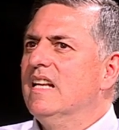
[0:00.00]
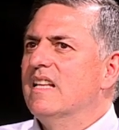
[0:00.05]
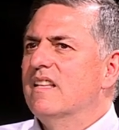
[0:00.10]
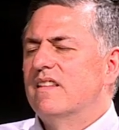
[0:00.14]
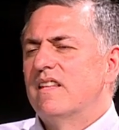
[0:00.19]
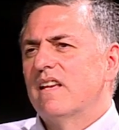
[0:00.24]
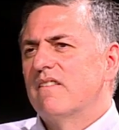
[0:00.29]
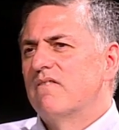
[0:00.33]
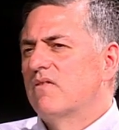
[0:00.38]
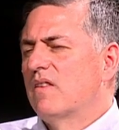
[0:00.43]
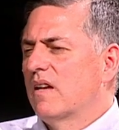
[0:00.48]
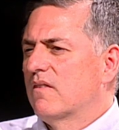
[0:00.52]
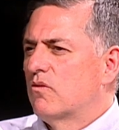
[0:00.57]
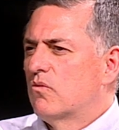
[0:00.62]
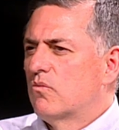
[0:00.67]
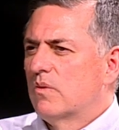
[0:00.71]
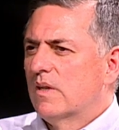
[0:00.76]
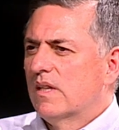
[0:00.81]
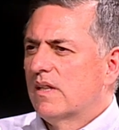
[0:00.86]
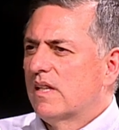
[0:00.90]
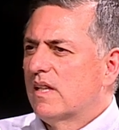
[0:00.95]
They've never
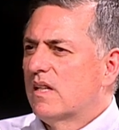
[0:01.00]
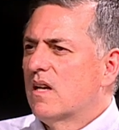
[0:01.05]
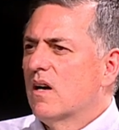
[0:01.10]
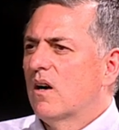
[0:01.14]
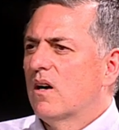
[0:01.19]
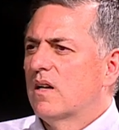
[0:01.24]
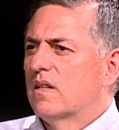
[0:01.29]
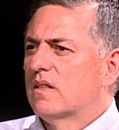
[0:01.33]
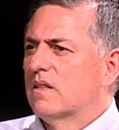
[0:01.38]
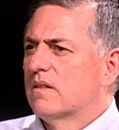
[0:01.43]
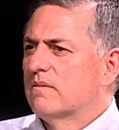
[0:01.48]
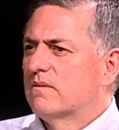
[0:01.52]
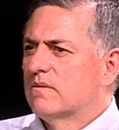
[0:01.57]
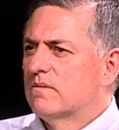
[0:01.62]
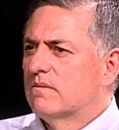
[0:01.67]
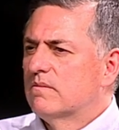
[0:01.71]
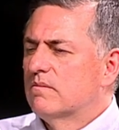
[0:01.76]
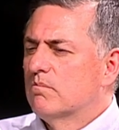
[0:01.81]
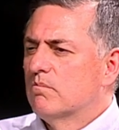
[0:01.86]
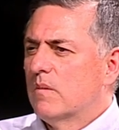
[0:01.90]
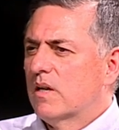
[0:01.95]
really gone
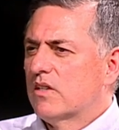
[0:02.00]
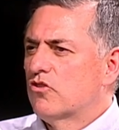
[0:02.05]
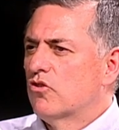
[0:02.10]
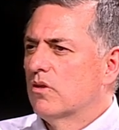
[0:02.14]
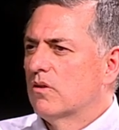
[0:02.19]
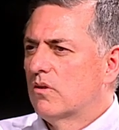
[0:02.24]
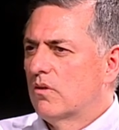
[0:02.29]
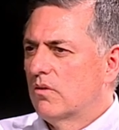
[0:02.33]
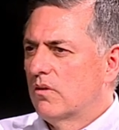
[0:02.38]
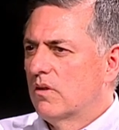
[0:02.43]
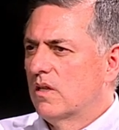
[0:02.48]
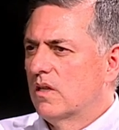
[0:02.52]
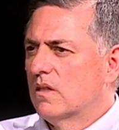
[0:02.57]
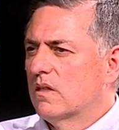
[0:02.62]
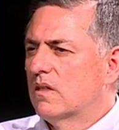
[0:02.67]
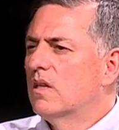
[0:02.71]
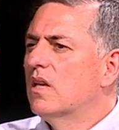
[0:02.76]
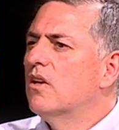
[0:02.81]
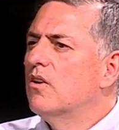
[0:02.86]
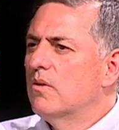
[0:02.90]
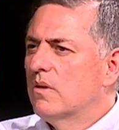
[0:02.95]
much into the
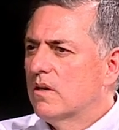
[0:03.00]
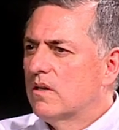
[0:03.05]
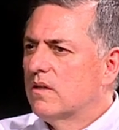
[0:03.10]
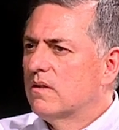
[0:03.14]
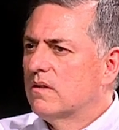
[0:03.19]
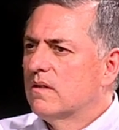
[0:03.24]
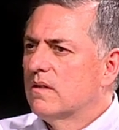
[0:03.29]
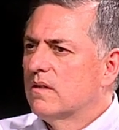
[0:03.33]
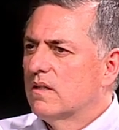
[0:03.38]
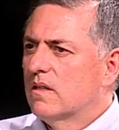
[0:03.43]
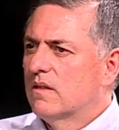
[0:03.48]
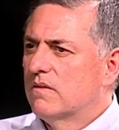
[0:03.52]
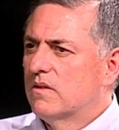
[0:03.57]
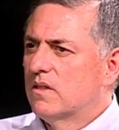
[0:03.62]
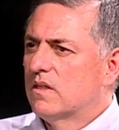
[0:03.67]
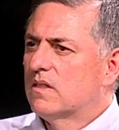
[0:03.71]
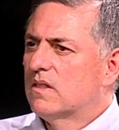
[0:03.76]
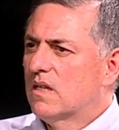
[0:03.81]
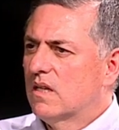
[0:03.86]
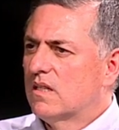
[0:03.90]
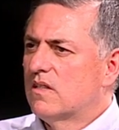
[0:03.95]
interior of
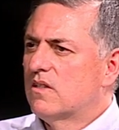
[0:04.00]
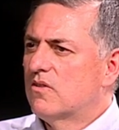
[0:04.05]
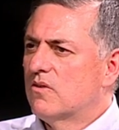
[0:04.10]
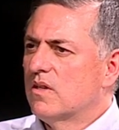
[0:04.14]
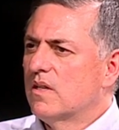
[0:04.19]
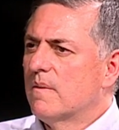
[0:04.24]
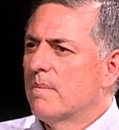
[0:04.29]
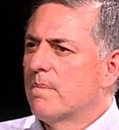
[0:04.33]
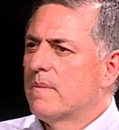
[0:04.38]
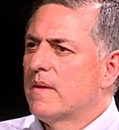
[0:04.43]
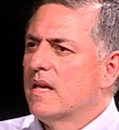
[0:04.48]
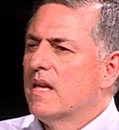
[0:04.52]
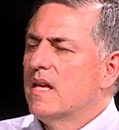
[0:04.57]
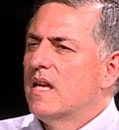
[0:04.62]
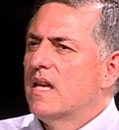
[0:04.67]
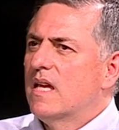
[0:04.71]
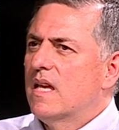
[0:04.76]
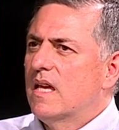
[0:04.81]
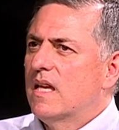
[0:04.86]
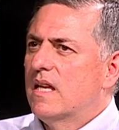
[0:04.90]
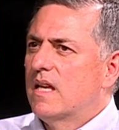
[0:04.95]
this country
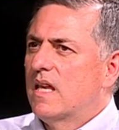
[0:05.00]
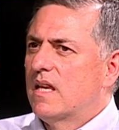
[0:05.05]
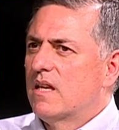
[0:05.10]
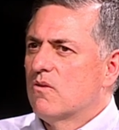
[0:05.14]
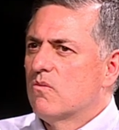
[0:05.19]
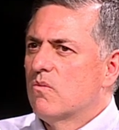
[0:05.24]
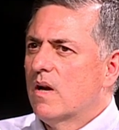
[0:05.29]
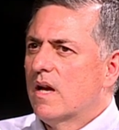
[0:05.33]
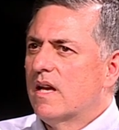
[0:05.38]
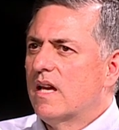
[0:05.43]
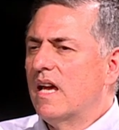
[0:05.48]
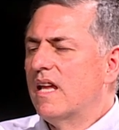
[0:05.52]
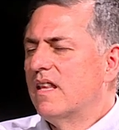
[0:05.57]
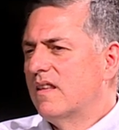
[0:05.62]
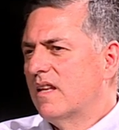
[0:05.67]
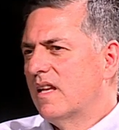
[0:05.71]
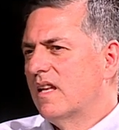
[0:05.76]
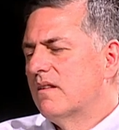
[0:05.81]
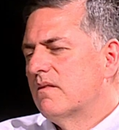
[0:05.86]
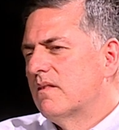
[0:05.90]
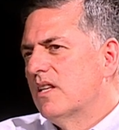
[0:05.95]
mm-hmm. in any way. And
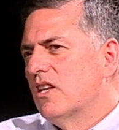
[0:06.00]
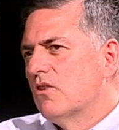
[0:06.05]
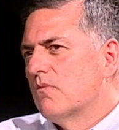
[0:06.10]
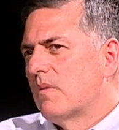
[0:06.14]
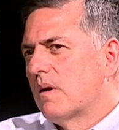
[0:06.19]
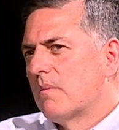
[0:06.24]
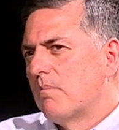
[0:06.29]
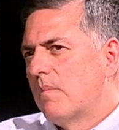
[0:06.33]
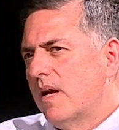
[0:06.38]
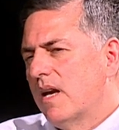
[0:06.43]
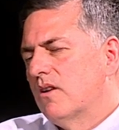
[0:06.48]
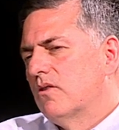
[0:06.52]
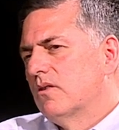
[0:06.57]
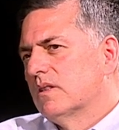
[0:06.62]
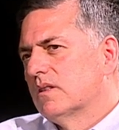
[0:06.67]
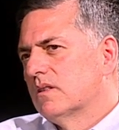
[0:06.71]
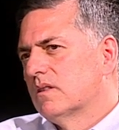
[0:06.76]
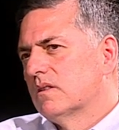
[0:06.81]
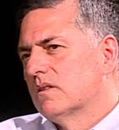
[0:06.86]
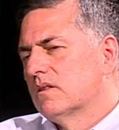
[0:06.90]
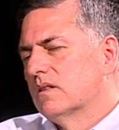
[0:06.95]
and you know, my
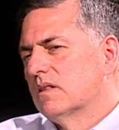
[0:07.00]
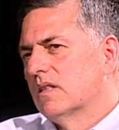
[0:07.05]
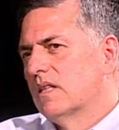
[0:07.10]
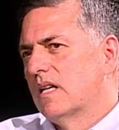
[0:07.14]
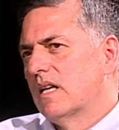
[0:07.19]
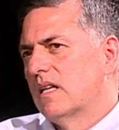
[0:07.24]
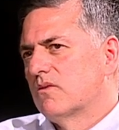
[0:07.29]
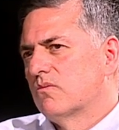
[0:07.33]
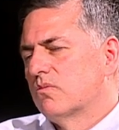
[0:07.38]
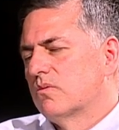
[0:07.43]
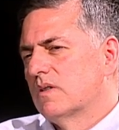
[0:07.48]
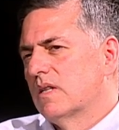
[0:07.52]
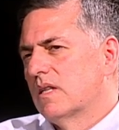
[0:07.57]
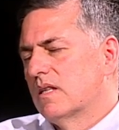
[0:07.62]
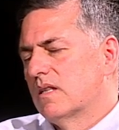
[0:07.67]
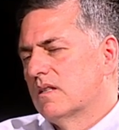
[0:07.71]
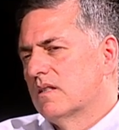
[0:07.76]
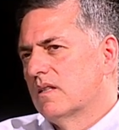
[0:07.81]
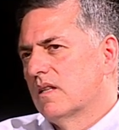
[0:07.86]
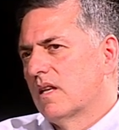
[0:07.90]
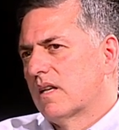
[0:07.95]
parents as uh,
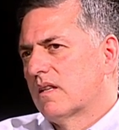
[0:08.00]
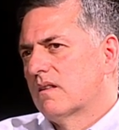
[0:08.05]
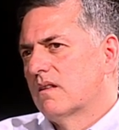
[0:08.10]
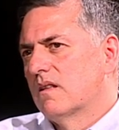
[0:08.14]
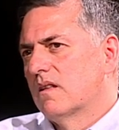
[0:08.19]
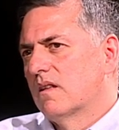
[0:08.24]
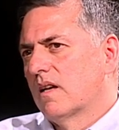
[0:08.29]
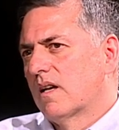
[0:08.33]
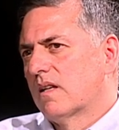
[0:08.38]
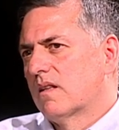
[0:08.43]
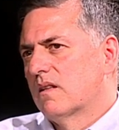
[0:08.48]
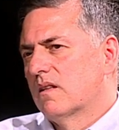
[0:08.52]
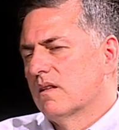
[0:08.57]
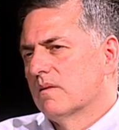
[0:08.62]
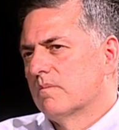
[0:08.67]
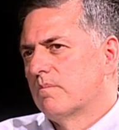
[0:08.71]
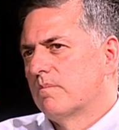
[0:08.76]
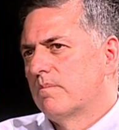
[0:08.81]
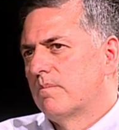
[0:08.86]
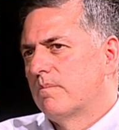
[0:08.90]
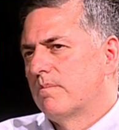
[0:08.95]
like like the
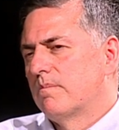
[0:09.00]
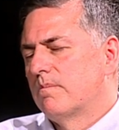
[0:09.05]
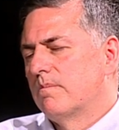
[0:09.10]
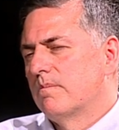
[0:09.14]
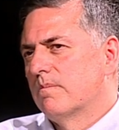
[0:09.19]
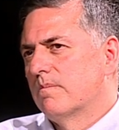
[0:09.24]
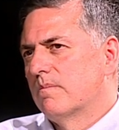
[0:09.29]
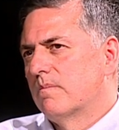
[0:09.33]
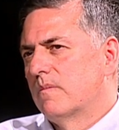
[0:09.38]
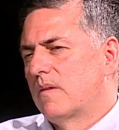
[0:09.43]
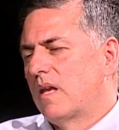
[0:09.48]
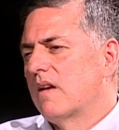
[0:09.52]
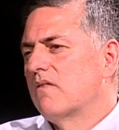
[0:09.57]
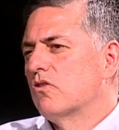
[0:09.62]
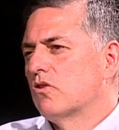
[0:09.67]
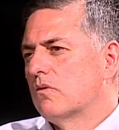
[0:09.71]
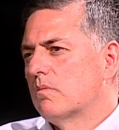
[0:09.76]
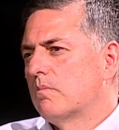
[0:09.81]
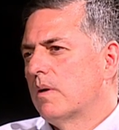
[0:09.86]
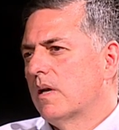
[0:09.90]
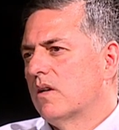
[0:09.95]

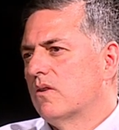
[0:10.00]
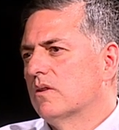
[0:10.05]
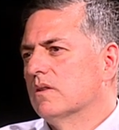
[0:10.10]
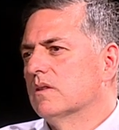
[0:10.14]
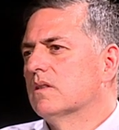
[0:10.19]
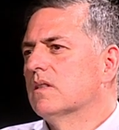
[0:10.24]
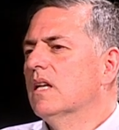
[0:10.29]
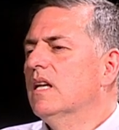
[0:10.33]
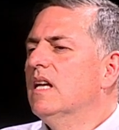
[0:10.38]
David's parents